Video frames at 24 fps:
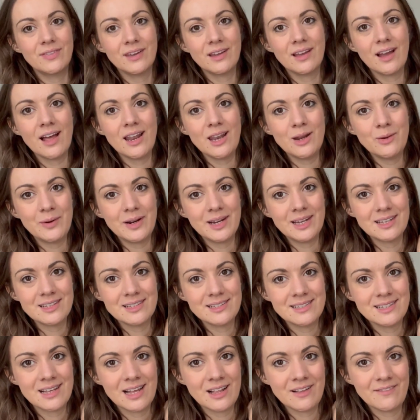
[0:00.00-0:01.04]
colour work
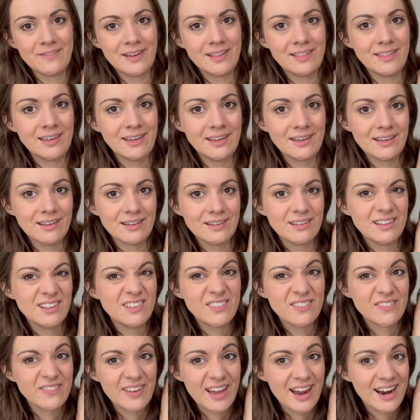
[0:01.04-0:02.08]
itself I think is
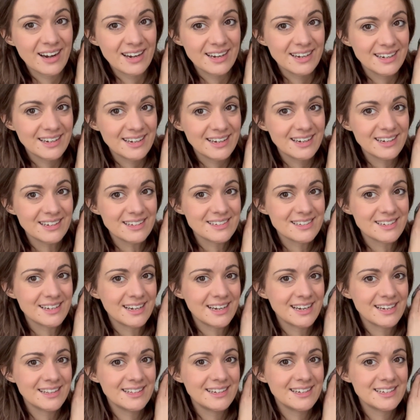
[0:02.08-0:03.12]
fairly neat,
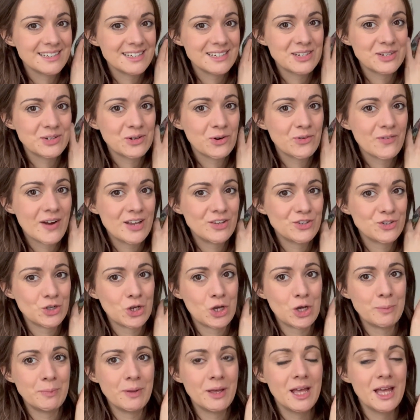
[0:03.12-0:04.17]
like I think I did an alright
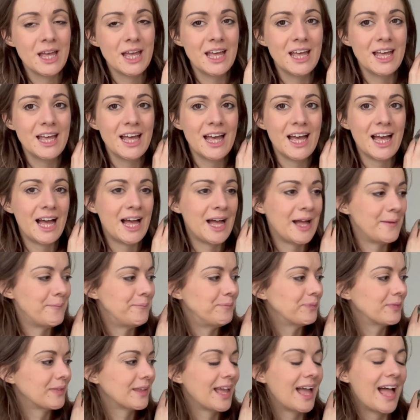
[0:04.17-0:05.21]
job.
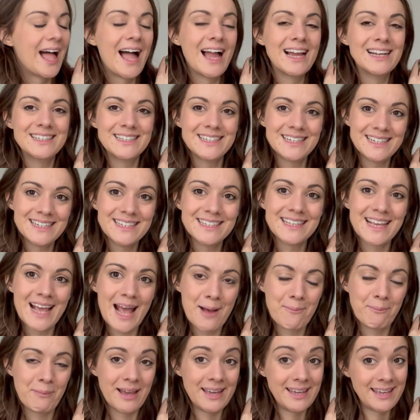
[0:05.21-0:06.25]
I did
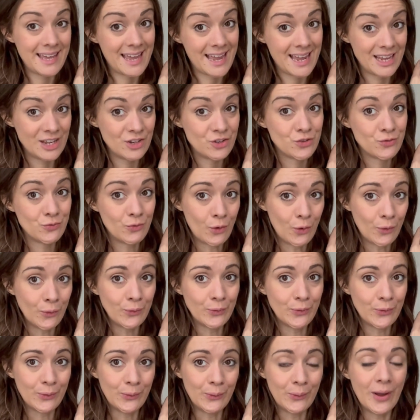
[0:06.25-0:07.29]
get my gauge wrong
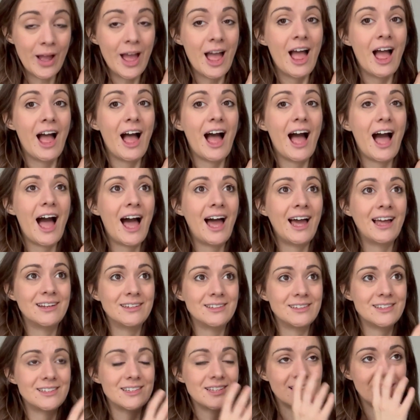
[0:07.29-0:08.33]
though,
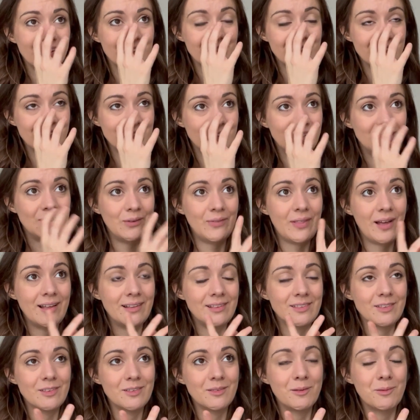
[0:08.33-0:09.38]
and you know,
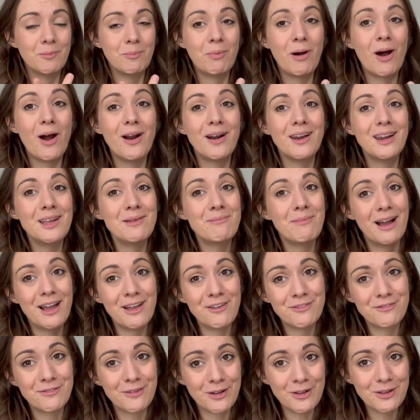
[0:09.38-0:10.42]
that's partly my
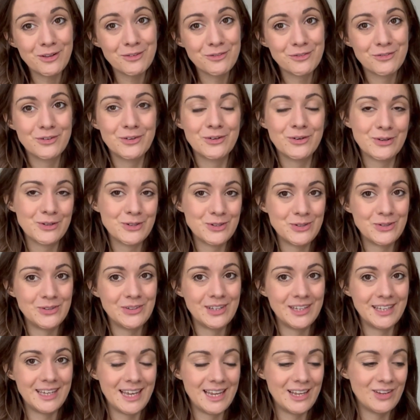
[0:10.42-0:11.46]
fault for not doing
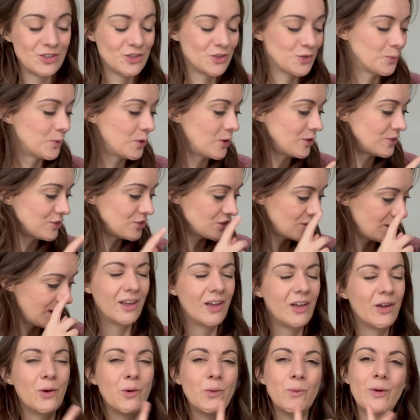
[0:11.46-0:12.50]
a gauge swatch.
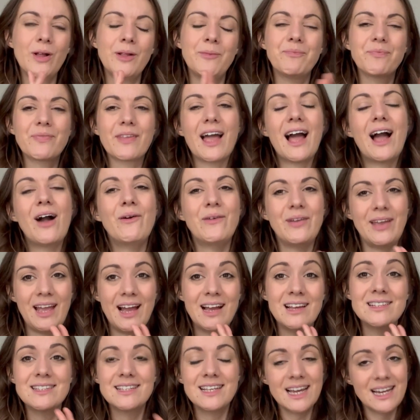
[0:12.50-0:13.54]
Well, okay,
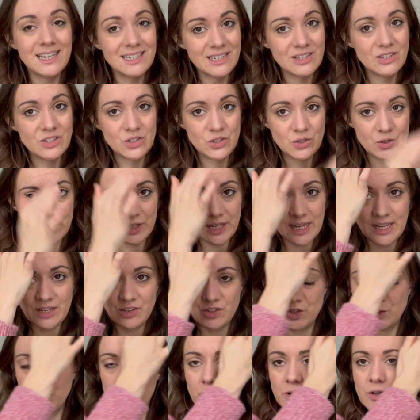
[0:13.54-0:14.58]
I say I didn't do a gauge
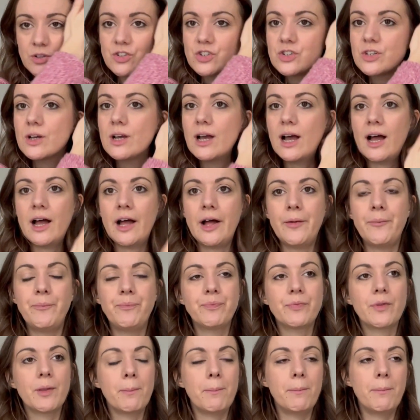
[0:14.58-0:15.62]
swatch,
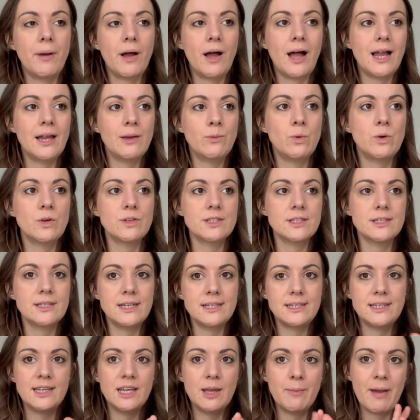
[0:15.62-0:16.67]
but I was
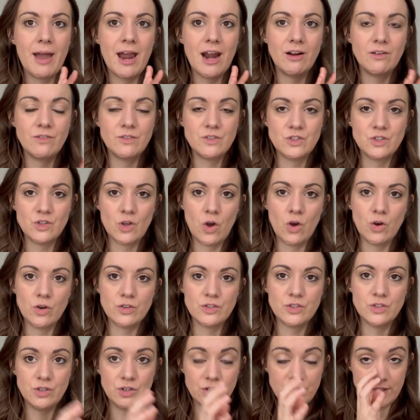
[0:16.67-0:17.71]
knitting a pair of
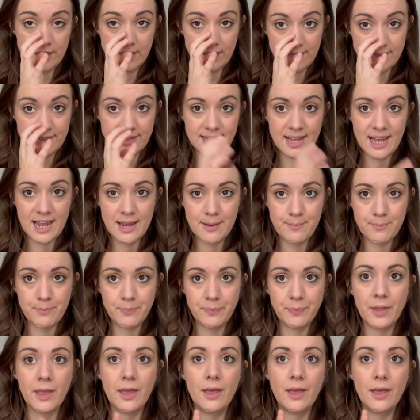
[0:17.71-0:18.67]
socks using the same